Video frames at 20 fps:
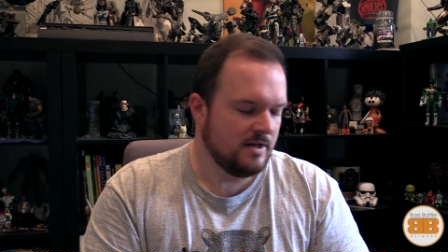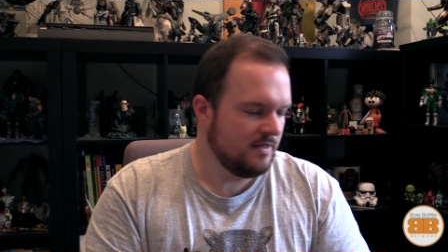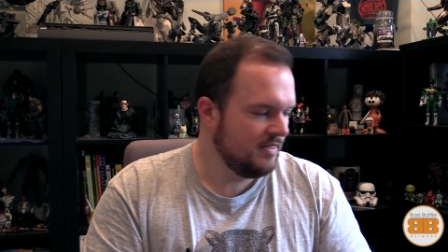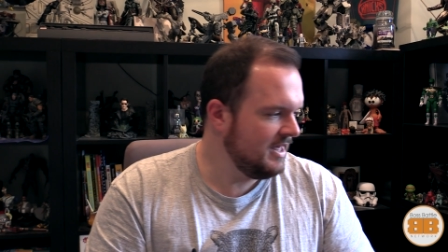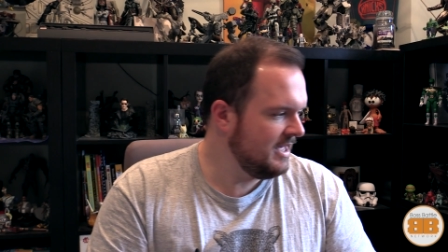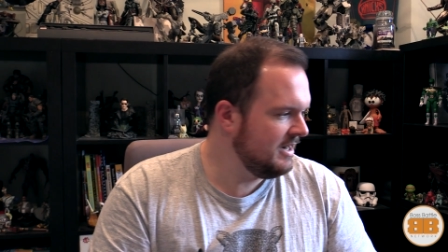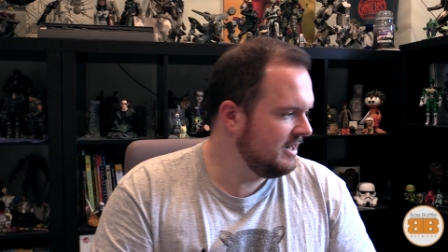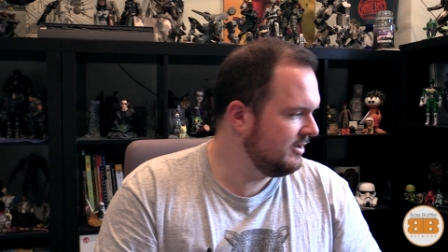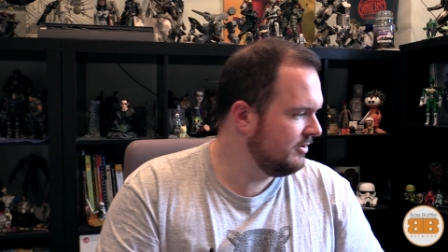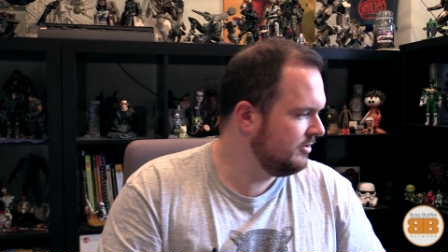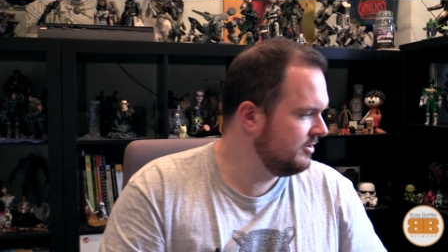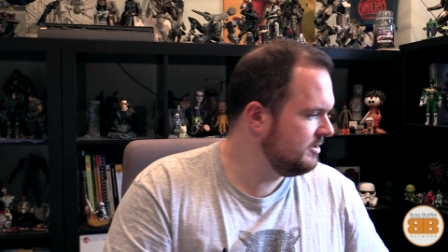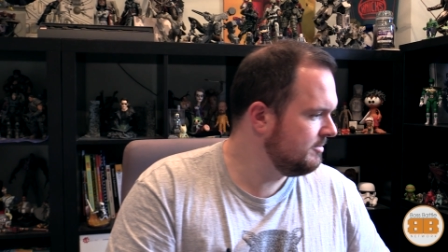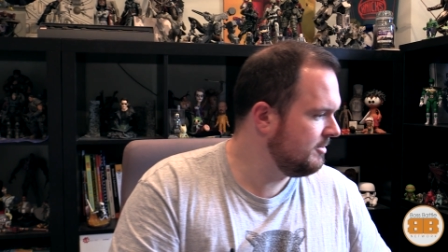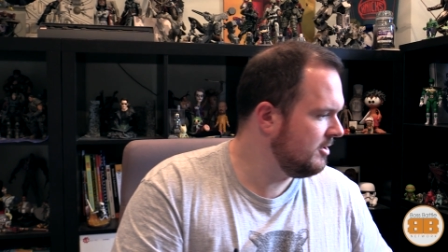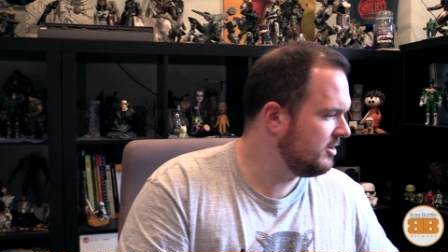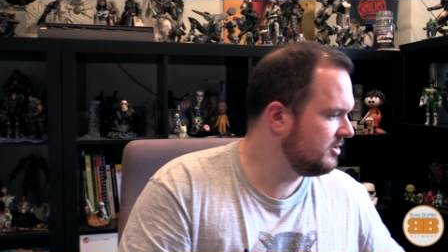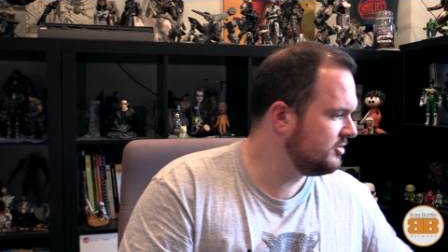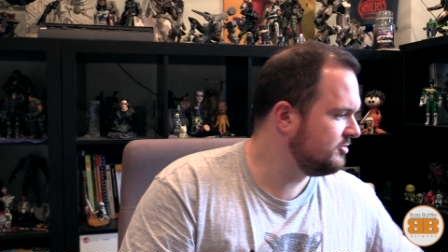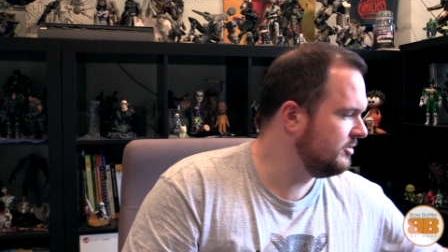Then in the
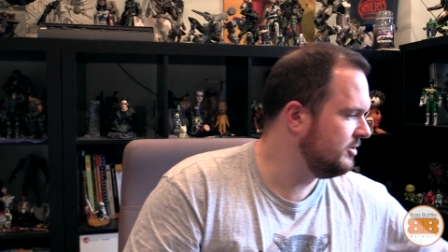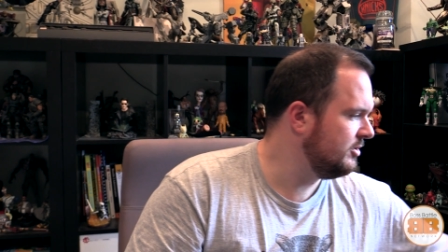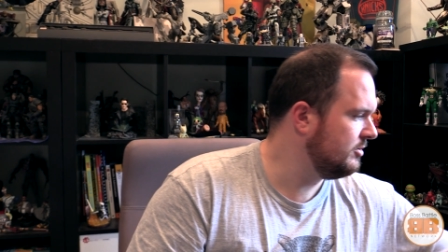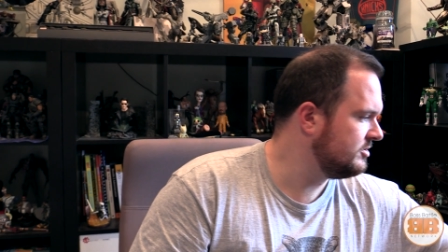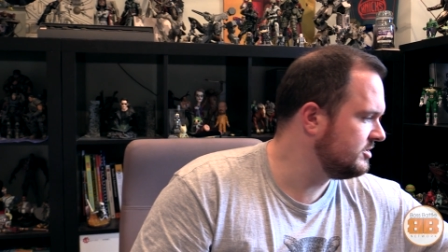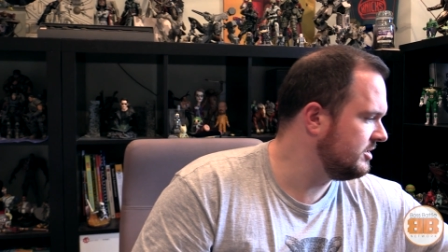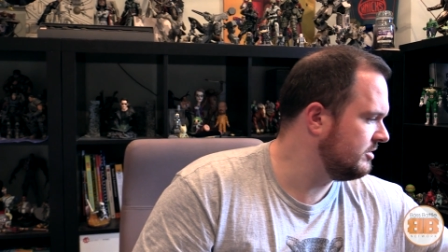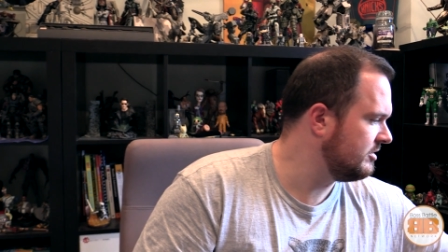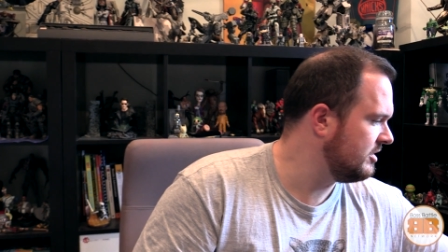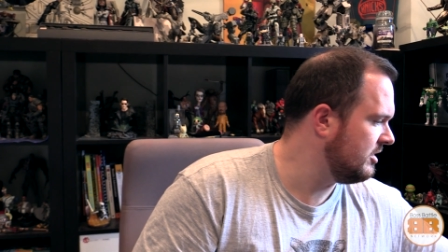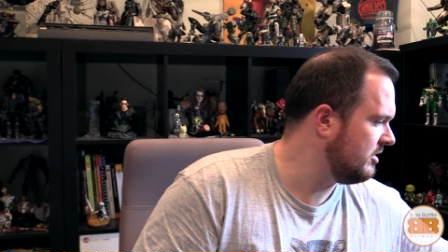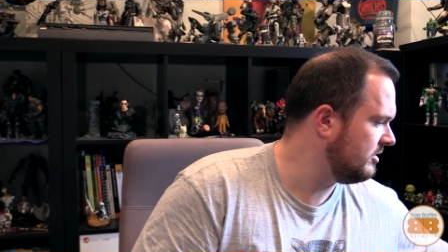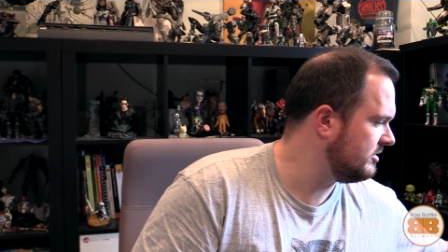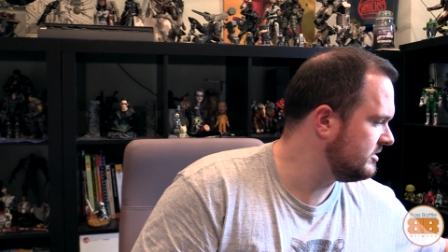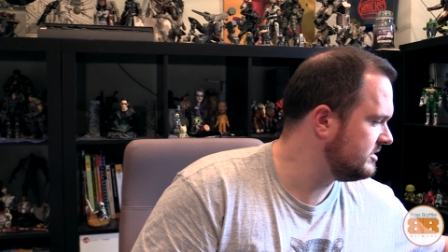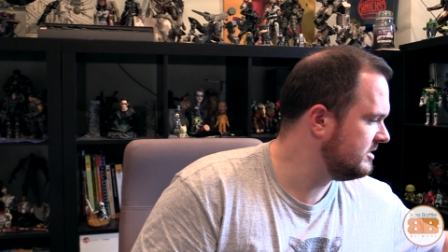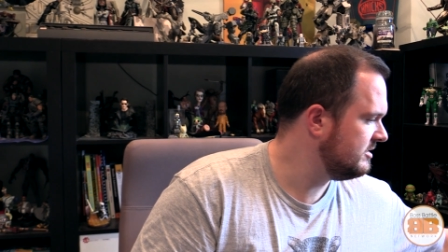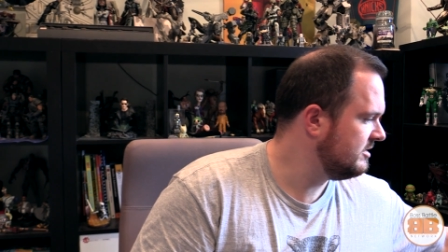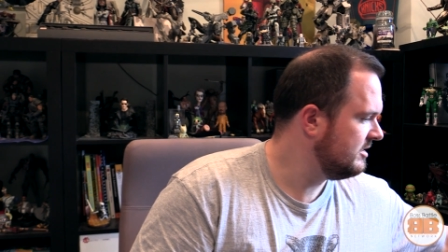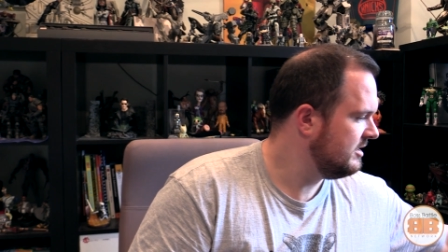box we also
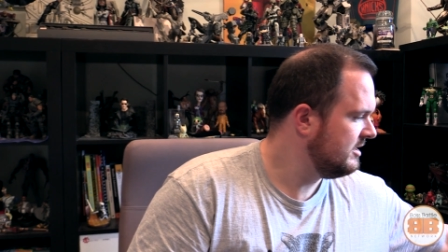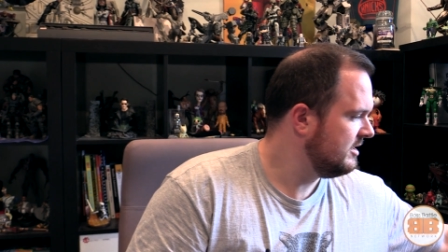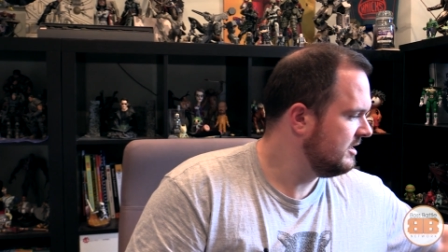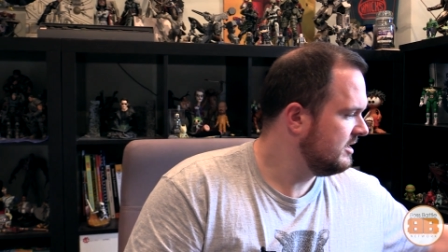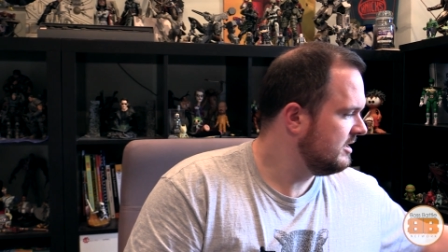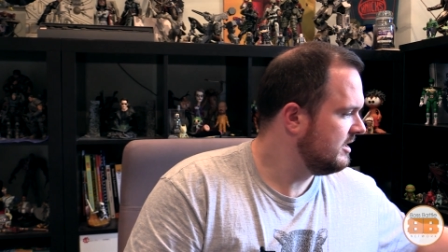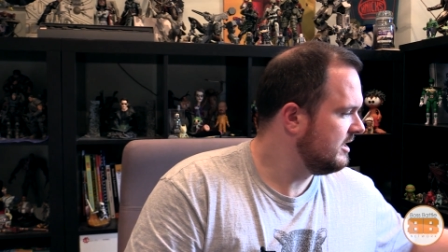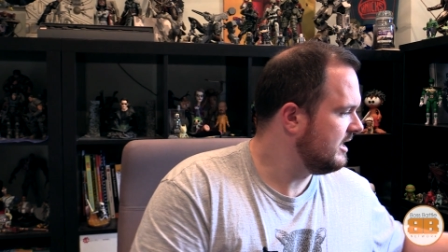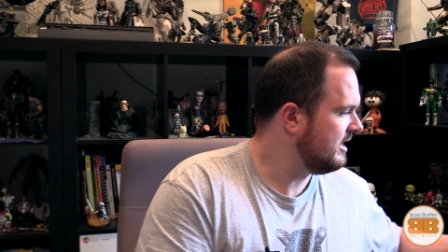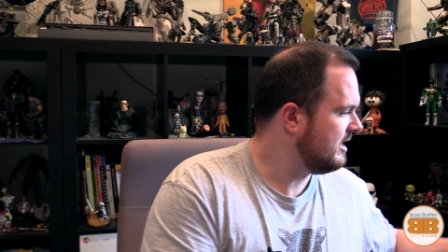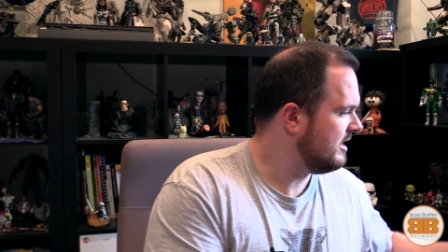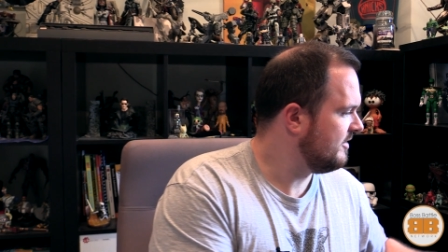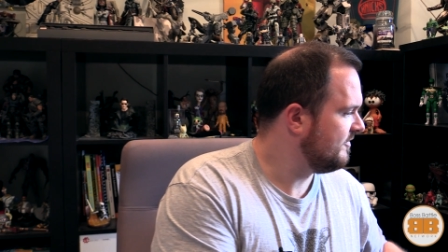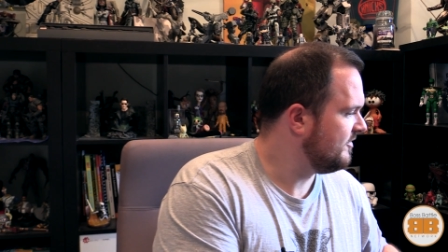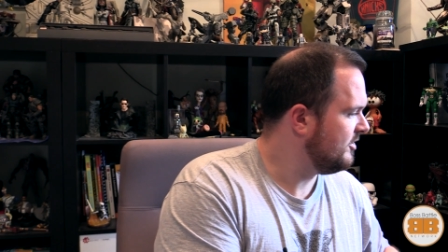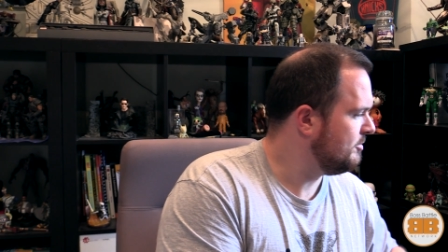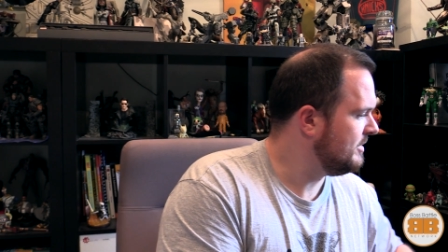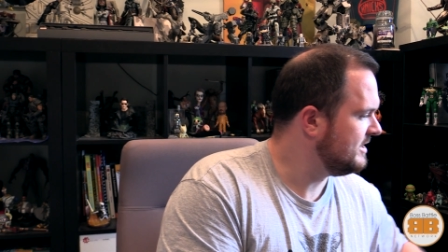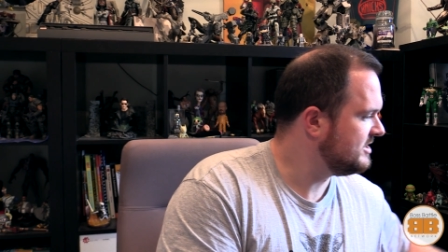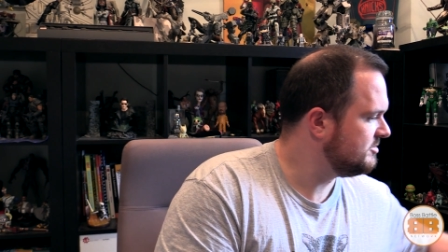got a
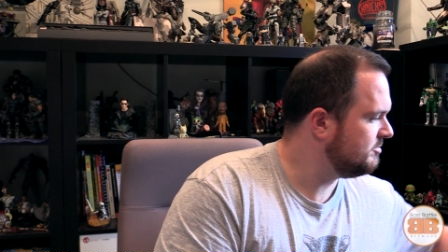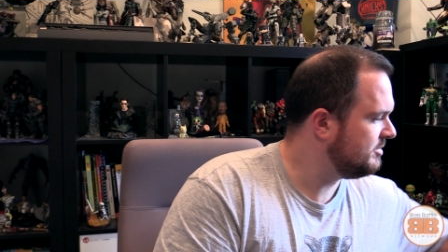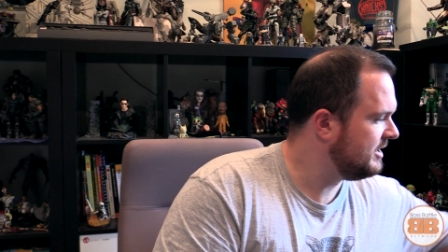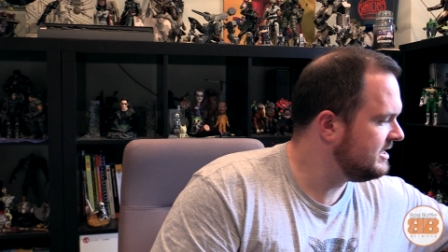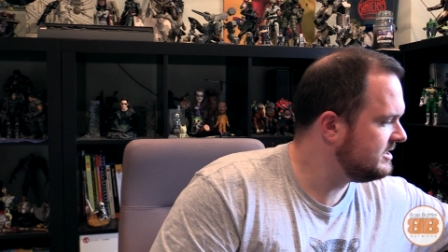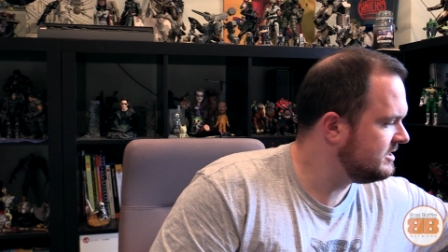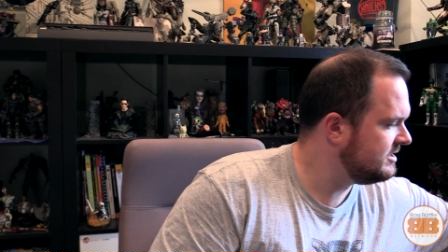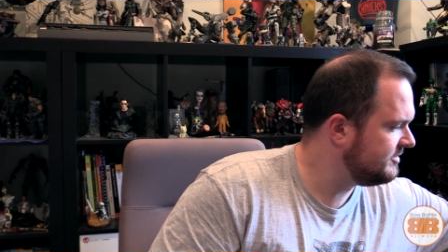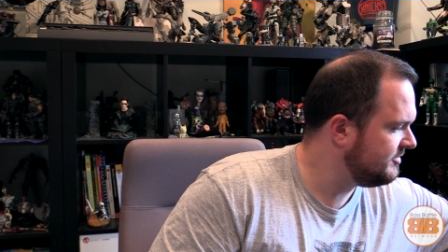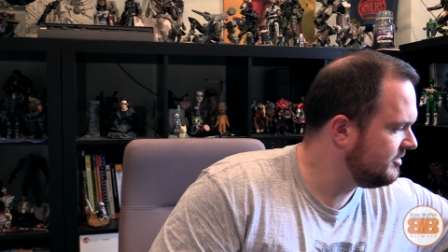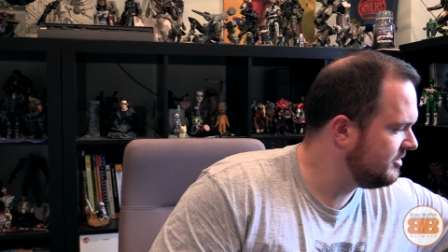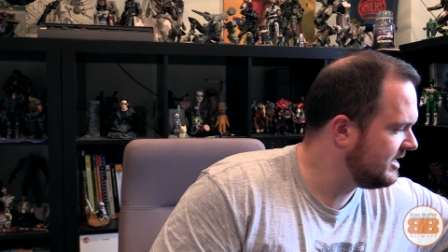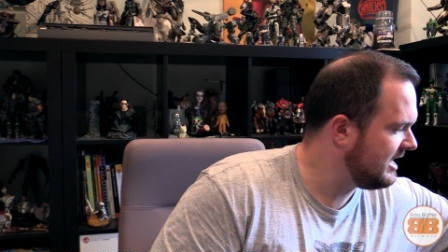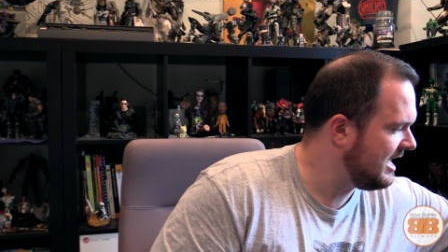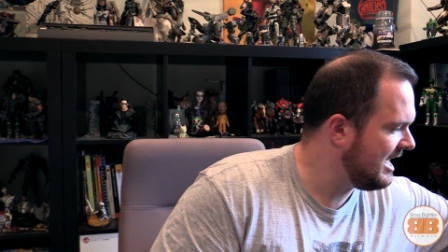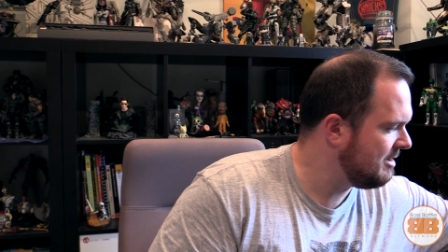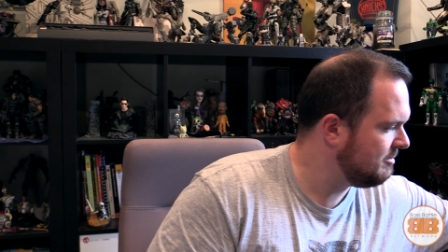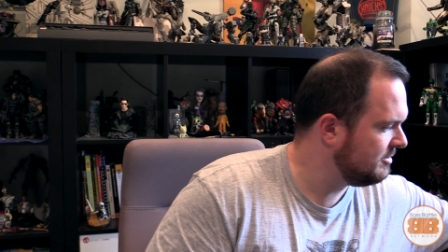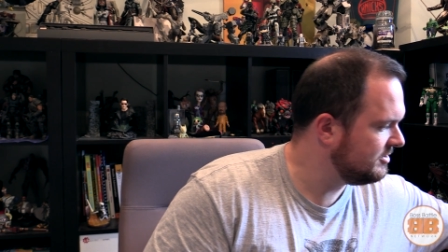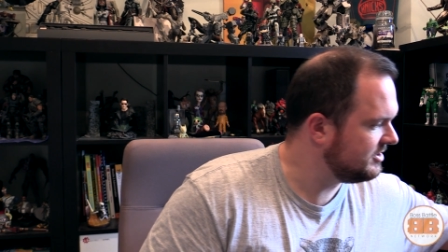few bits and pieces, a few
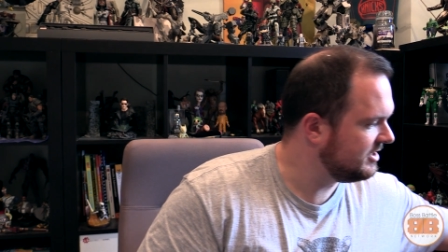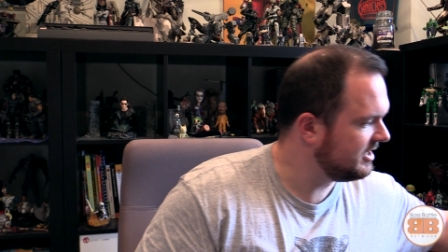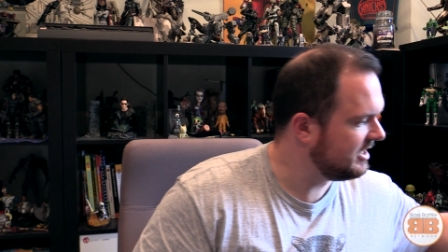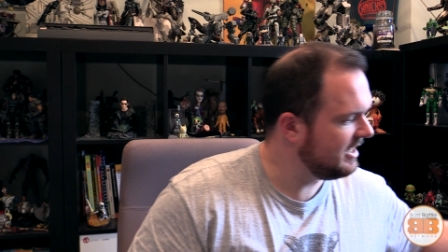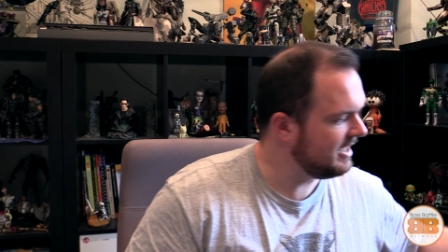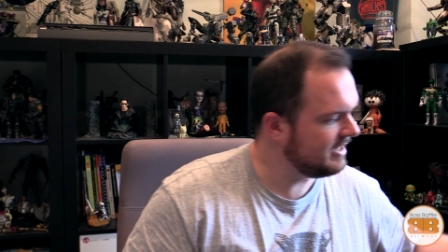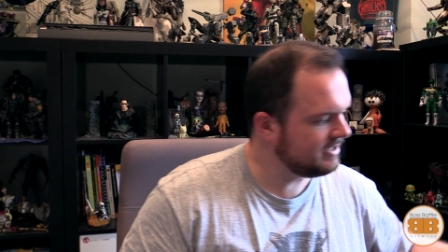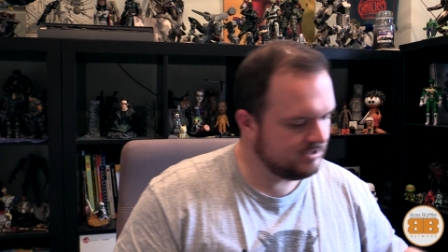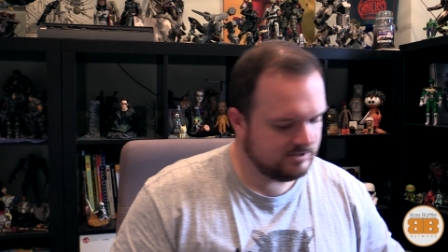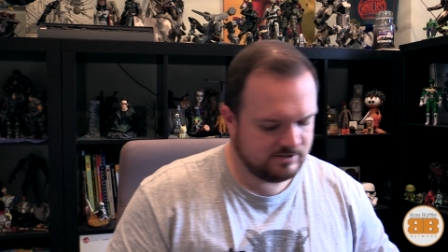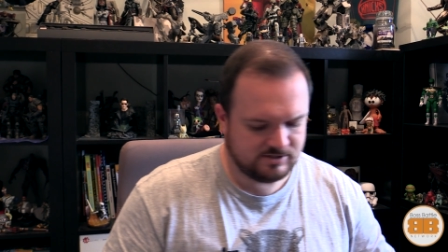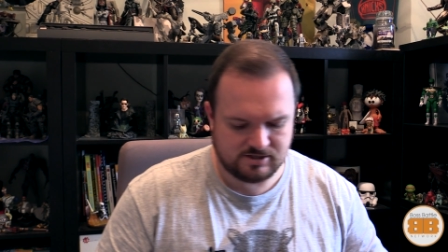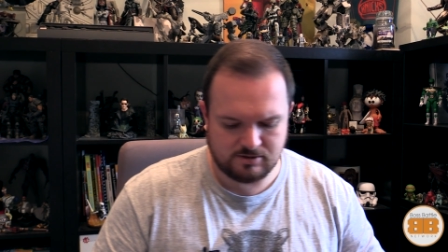cables and connectors.